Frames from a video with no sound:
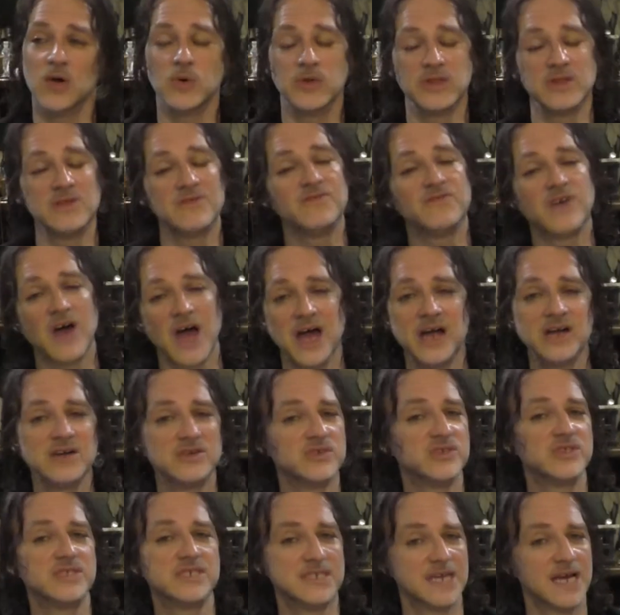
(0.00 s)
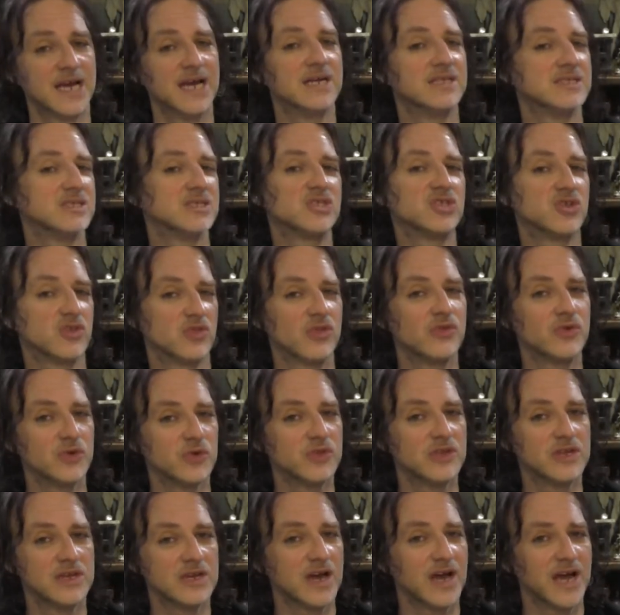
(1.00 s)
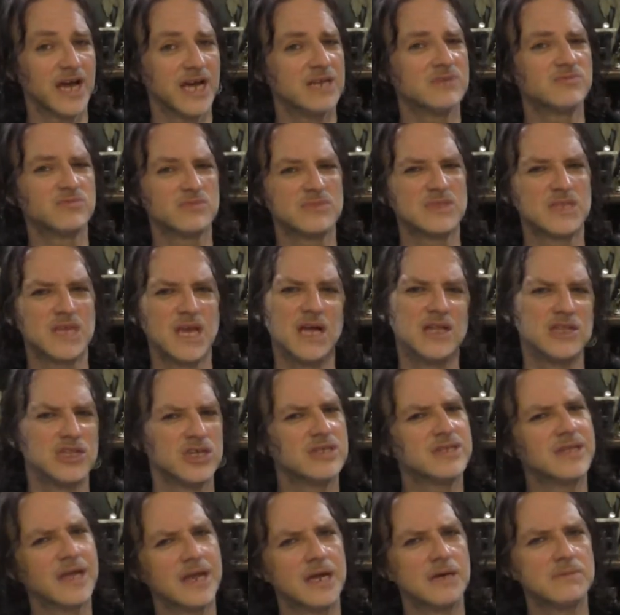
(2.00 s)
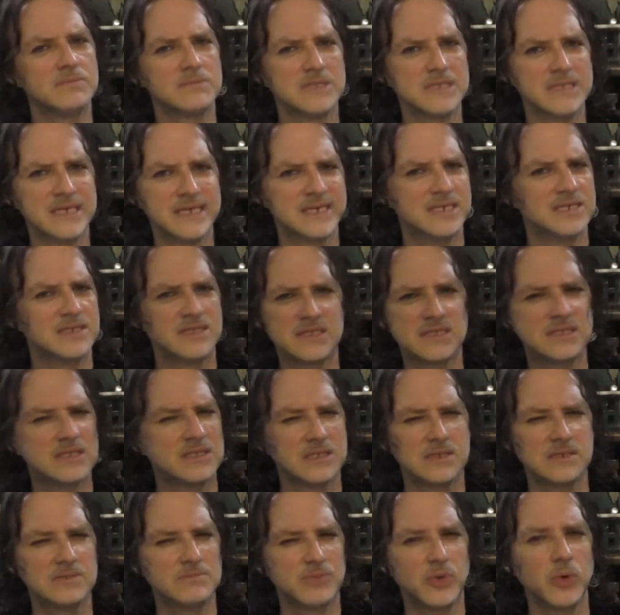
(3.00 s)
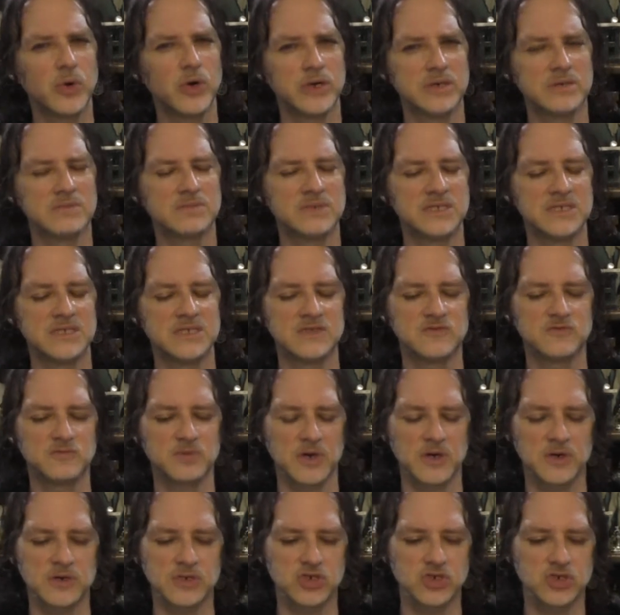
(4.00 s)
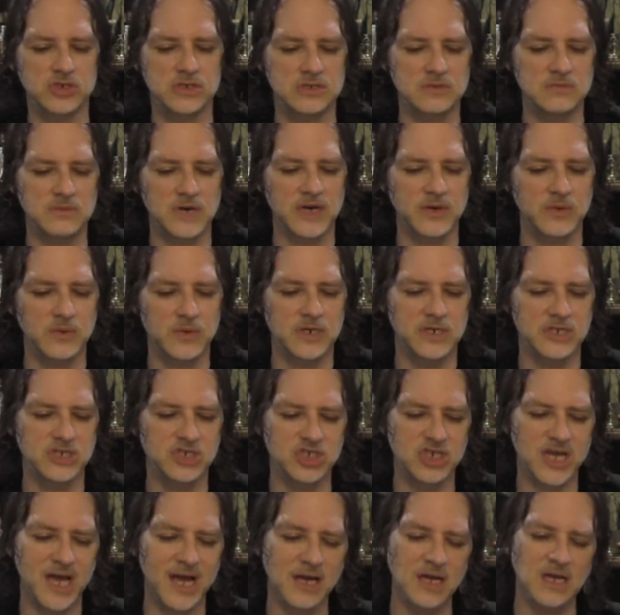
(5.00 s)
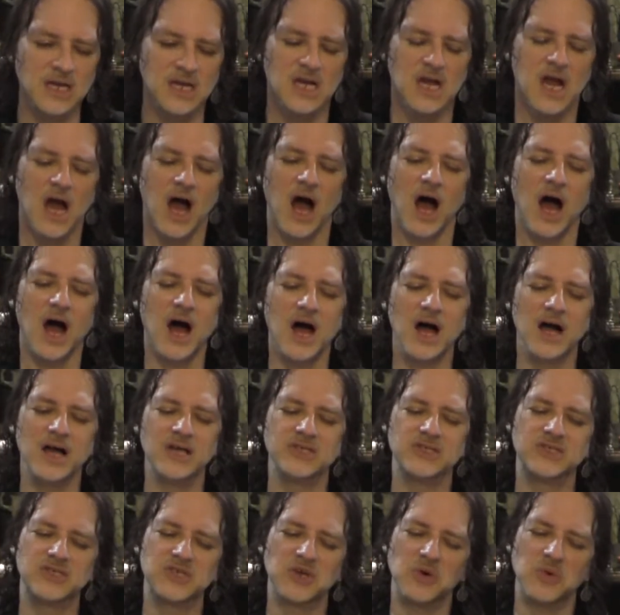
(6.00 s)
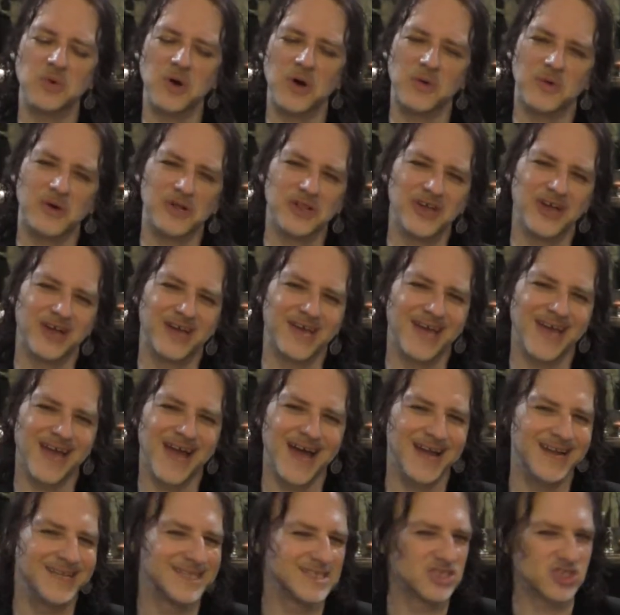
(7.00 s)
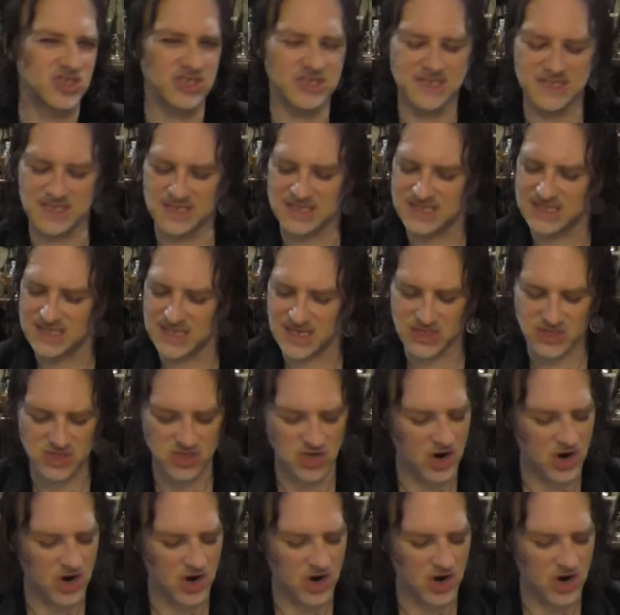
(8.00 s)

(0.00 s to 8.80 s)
when the fires danced through the night. Yeah, look that up, millennials. It's an important piece of poetry you might want to check. Uh, so what we're looking at is just a six